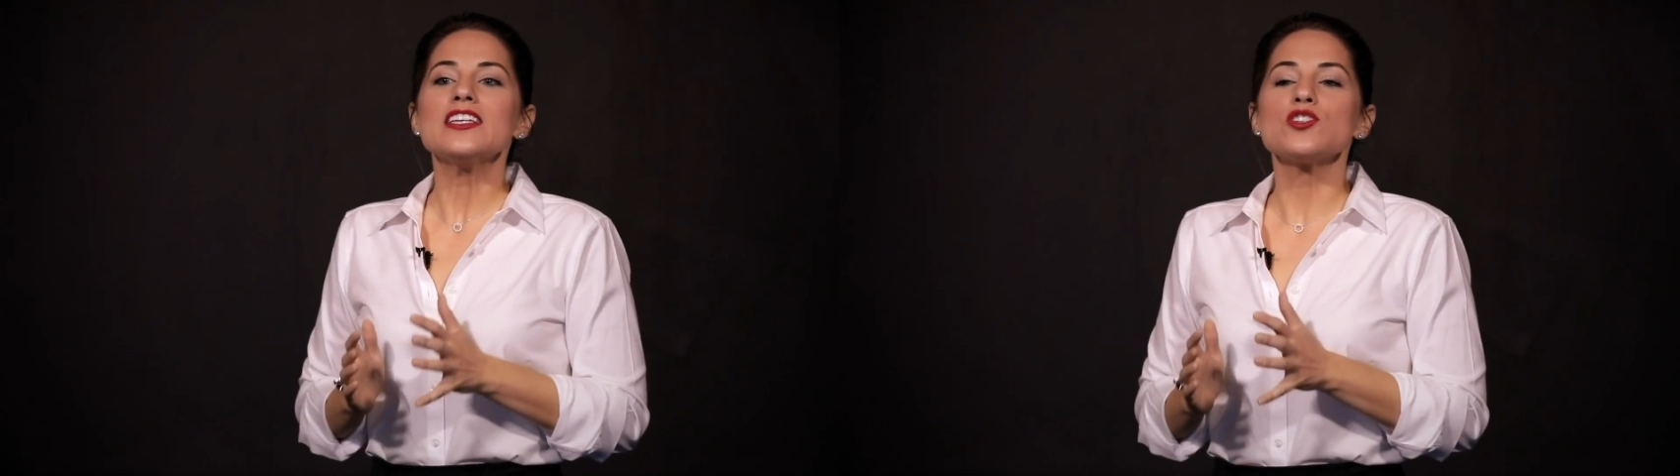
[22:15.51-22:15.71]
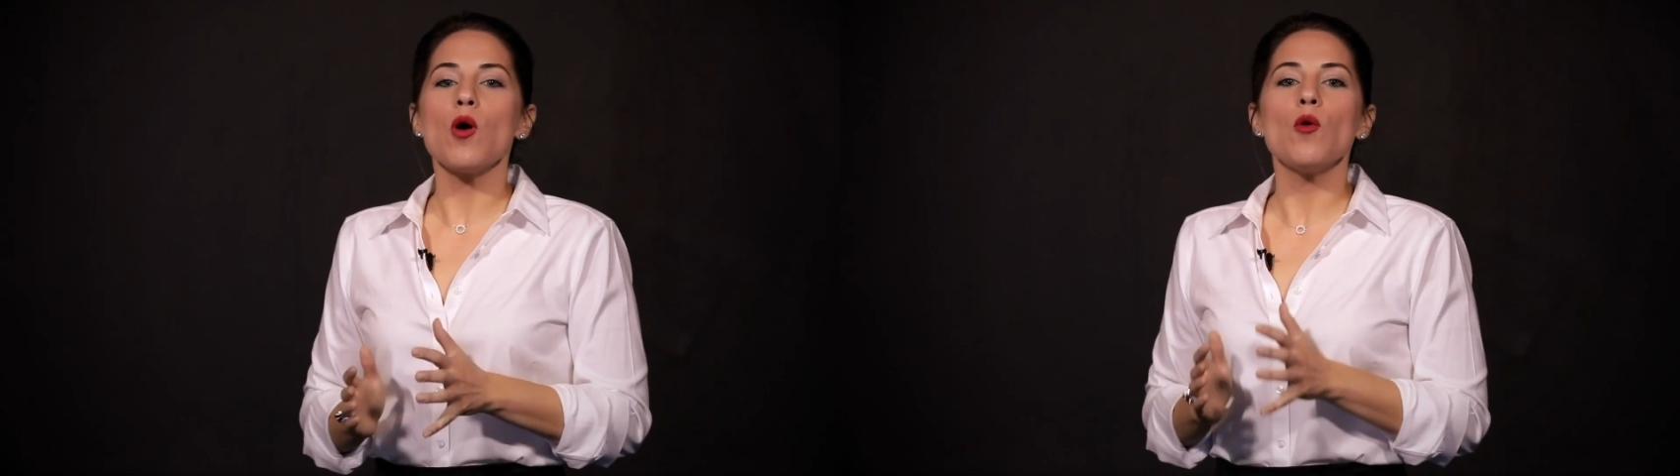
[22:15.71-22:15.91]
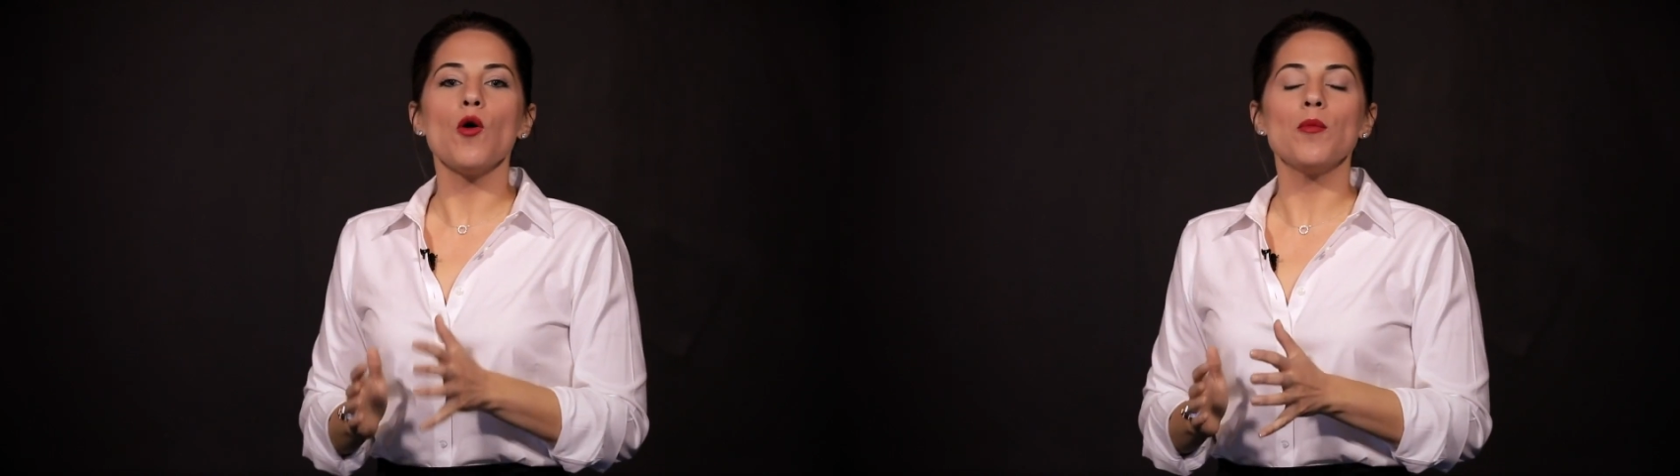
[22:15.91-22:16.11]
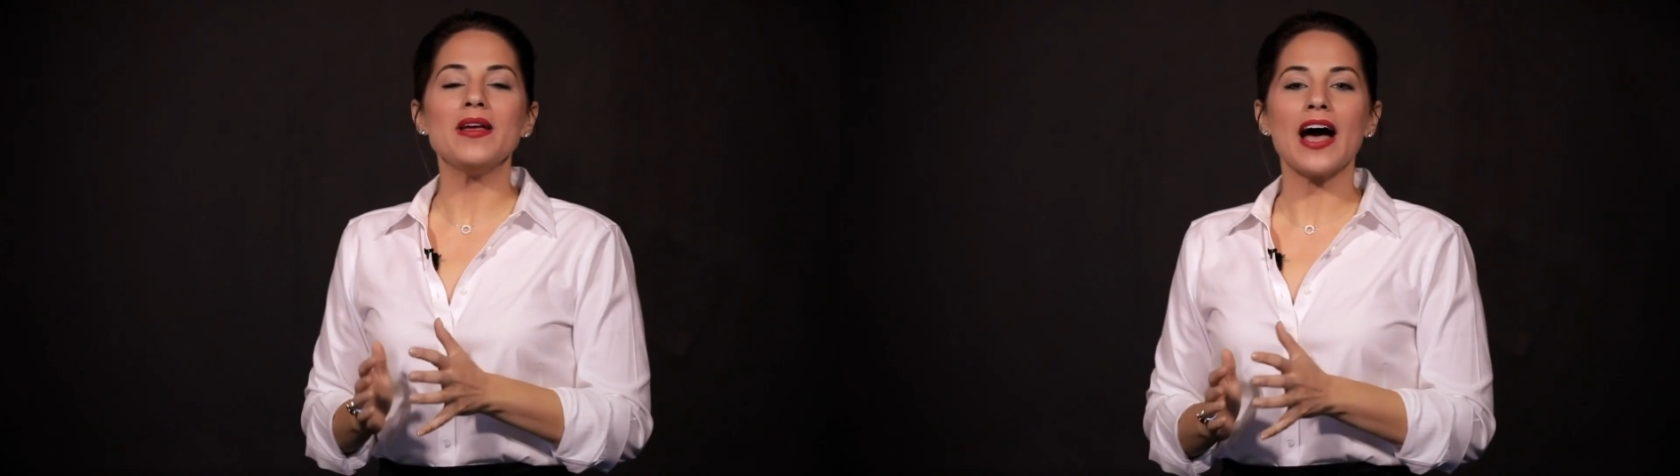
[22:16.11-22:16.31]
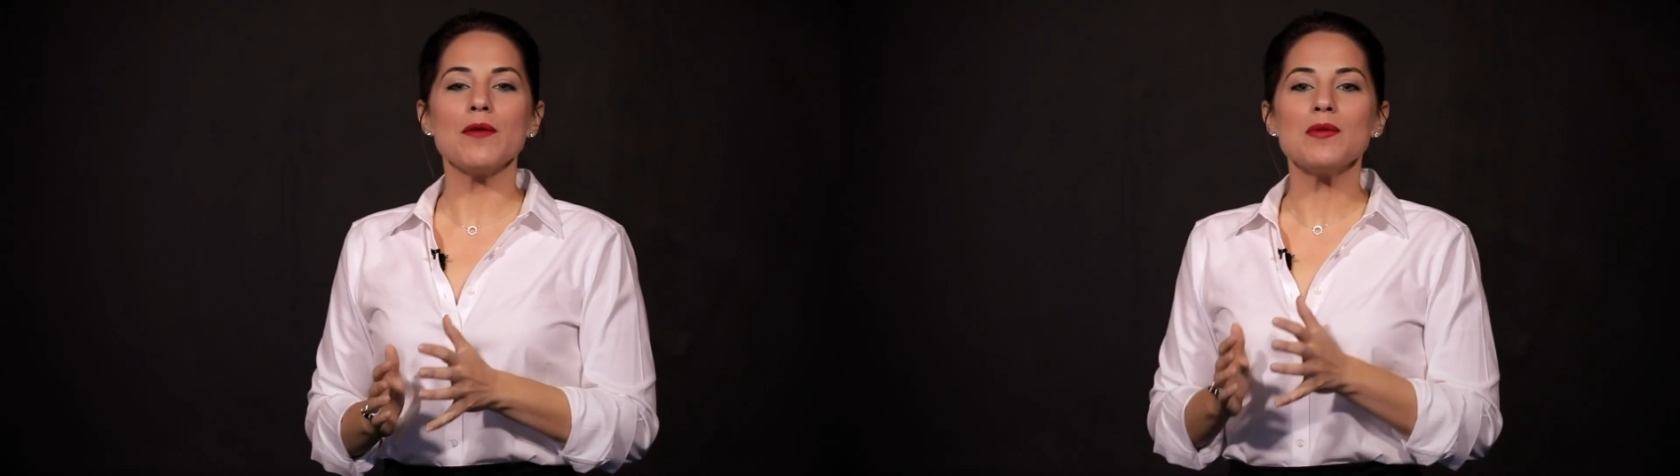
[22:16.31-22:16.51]
into what will
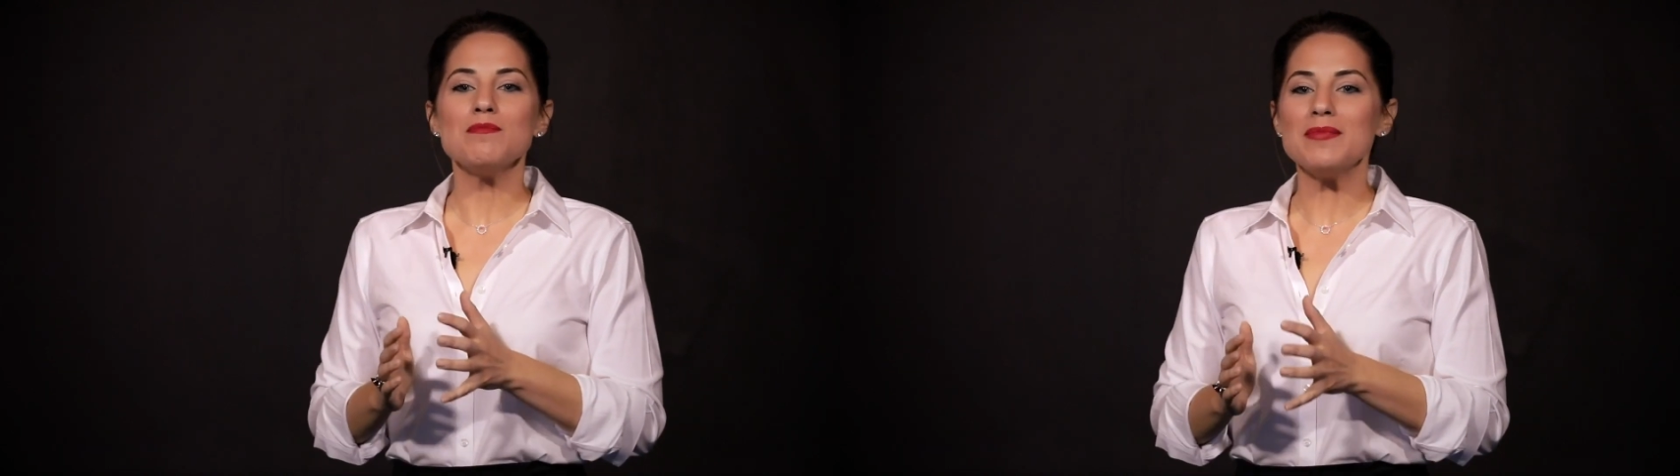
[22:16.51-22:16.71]
become the